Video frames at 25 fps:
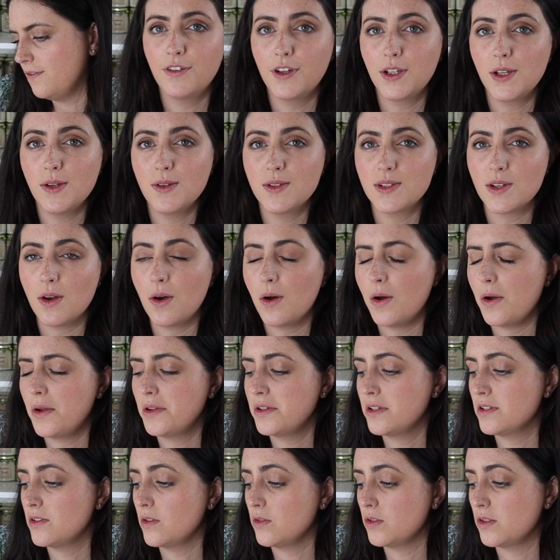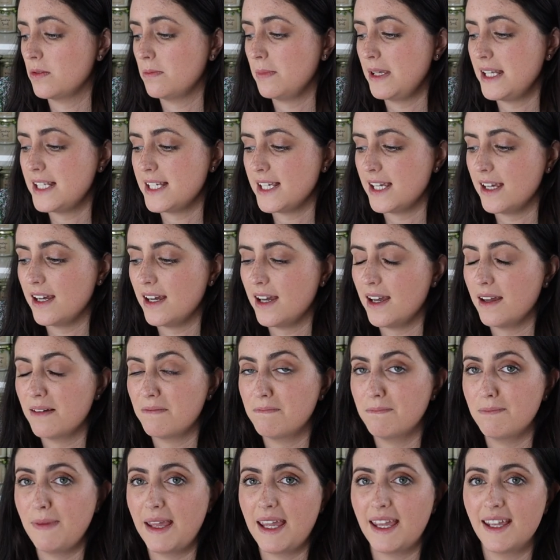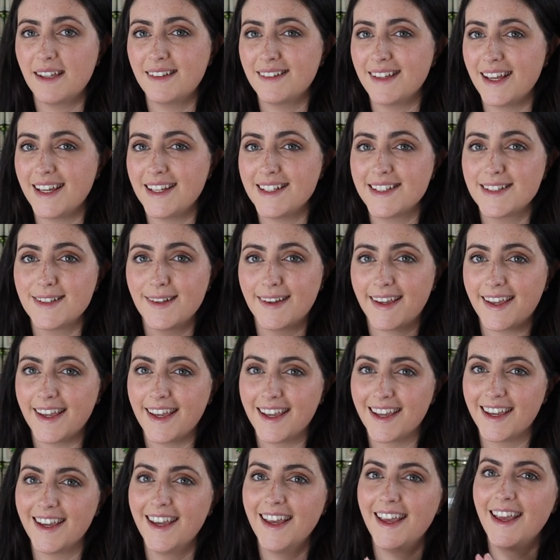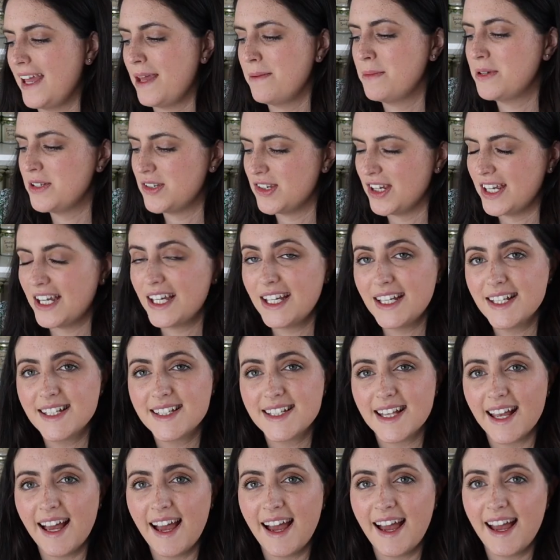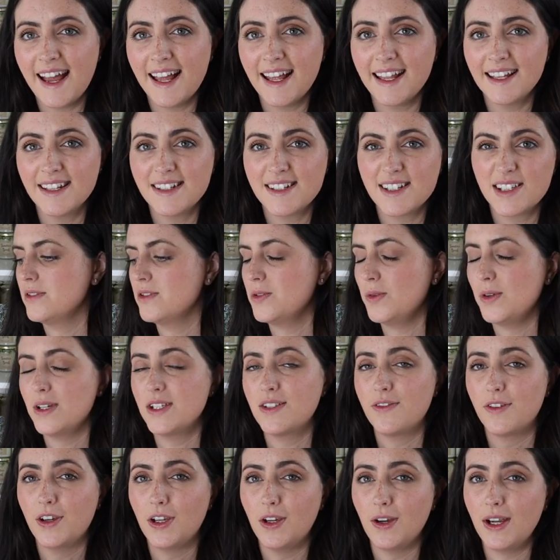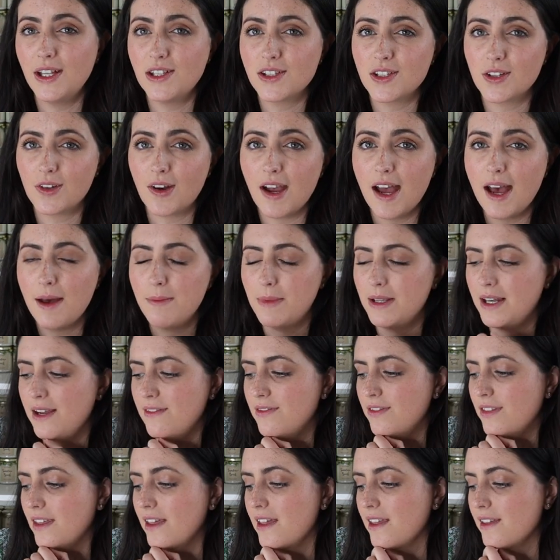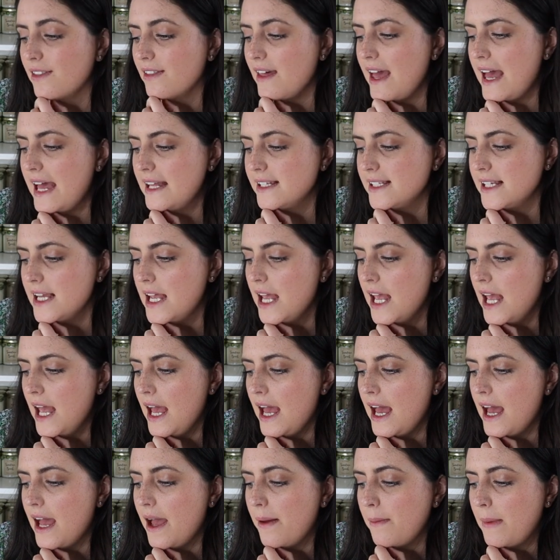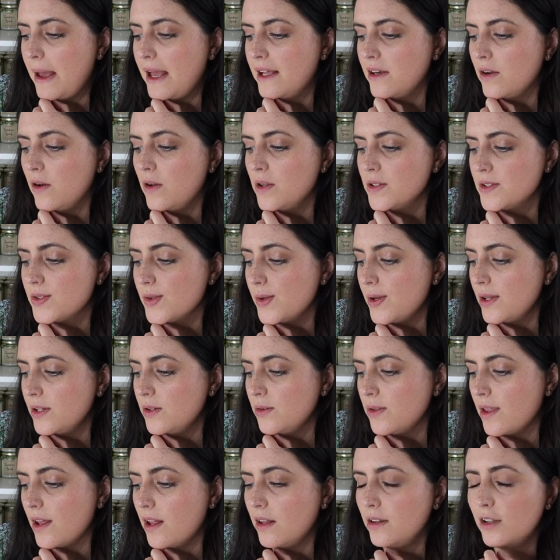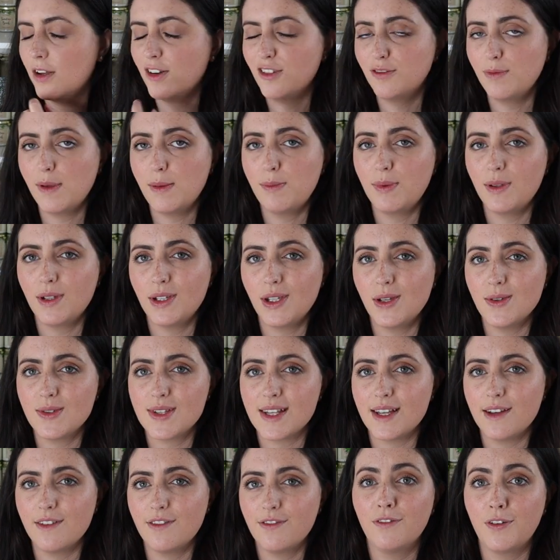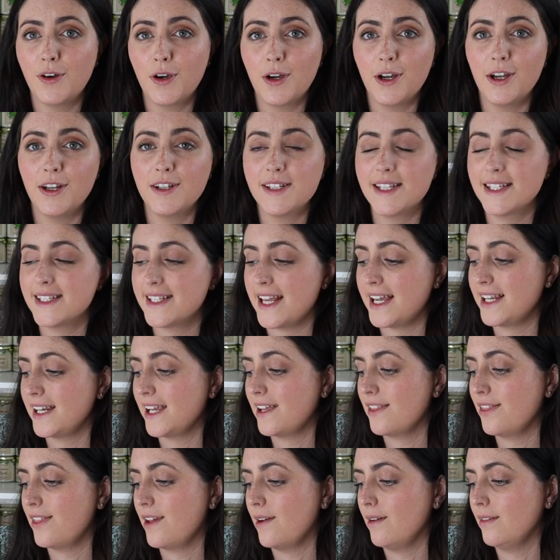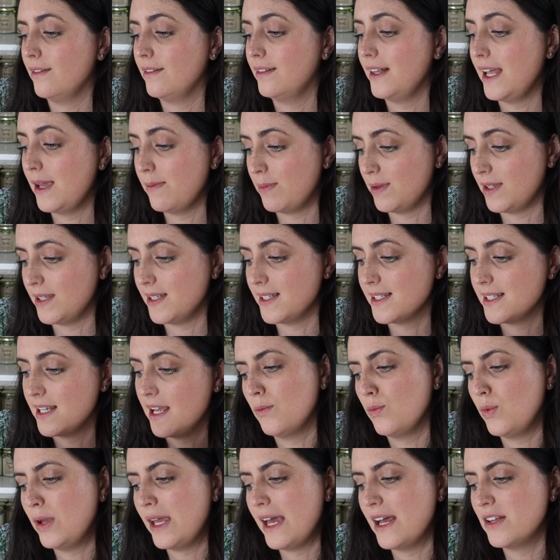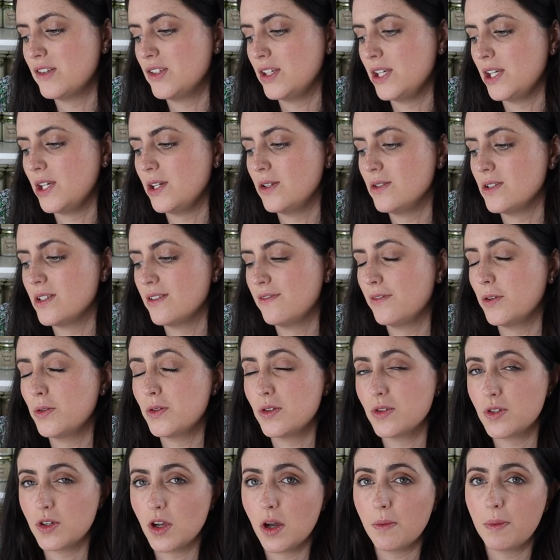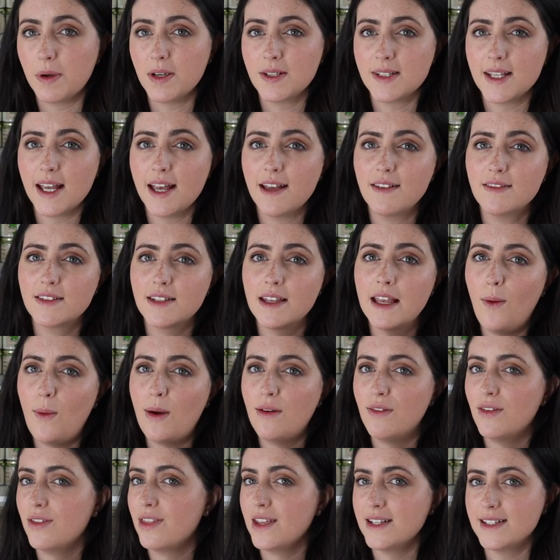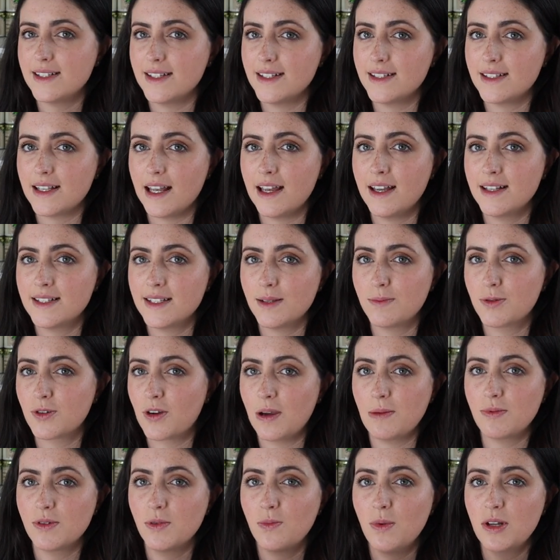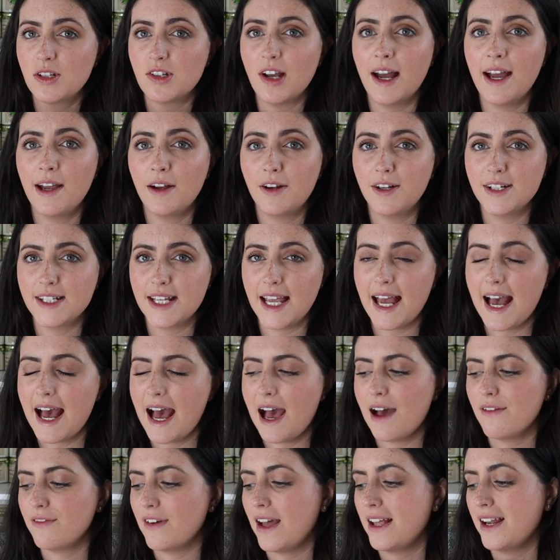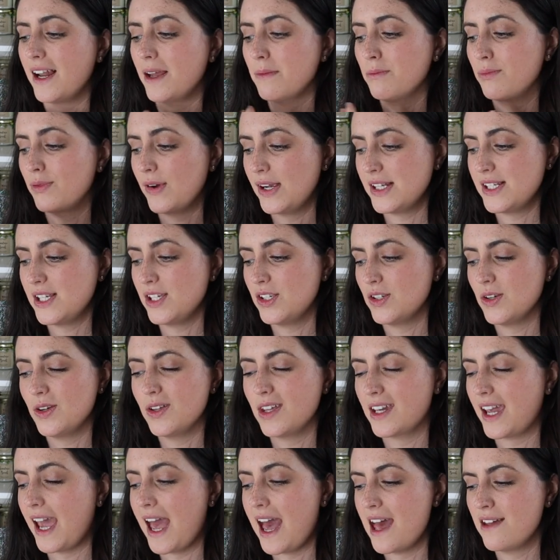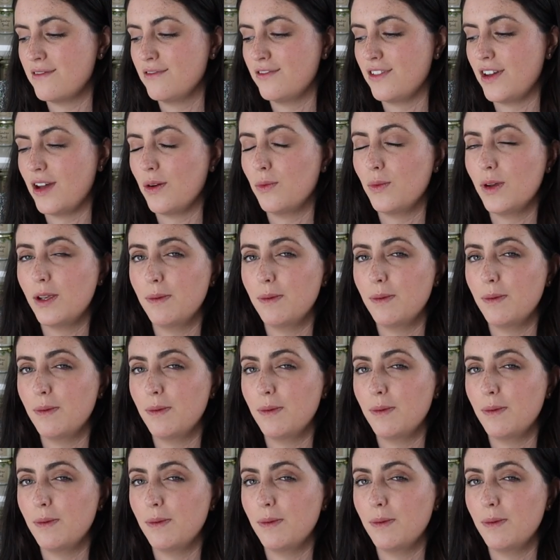for use on social media, making nice looking images and stories for your Instagram and everything like that. Um, and also I know that a lot of people use it for designing their labels. We actually use Photoshop ourselves, however this is a subscription which I already have and I'm pretty sure that Canva